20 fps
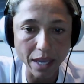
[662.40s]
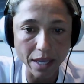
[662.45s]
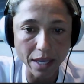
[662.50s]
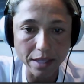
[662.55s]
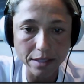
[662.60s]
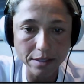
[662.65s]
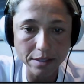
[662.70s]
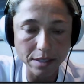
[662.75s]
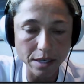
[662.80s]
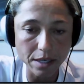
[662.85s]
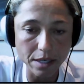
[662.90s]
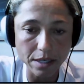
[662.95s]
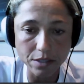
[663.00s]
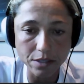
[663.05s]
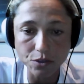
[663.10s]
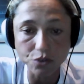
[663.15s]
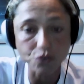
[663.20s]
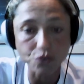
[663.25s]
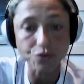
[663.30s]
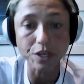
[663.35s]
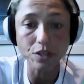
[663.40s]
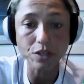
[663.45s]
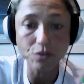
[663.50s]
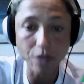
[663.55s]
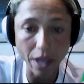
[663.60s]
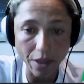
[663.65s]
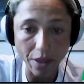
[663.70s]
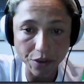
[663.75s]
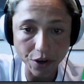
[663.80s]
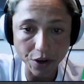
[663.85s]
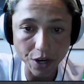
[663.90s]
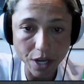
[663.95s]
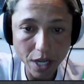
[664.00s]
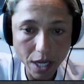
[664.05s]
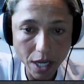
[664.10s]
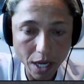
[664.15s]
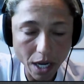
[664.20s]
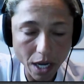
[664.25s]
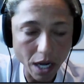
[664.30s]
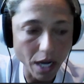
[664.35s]
and to train together.
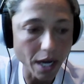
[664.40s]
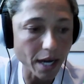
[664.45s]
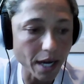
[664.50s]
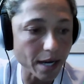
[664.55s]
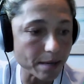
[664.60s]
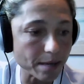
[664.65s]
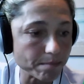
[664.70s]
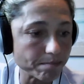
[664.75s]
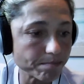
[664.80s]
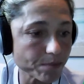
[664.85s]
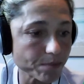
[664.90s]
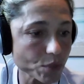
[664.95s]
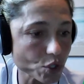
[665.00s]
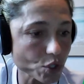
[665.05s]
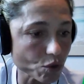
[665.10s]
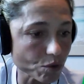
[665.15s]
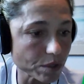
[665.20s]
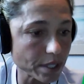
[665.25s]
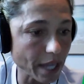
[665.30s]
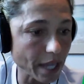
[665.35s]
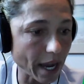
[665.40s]
So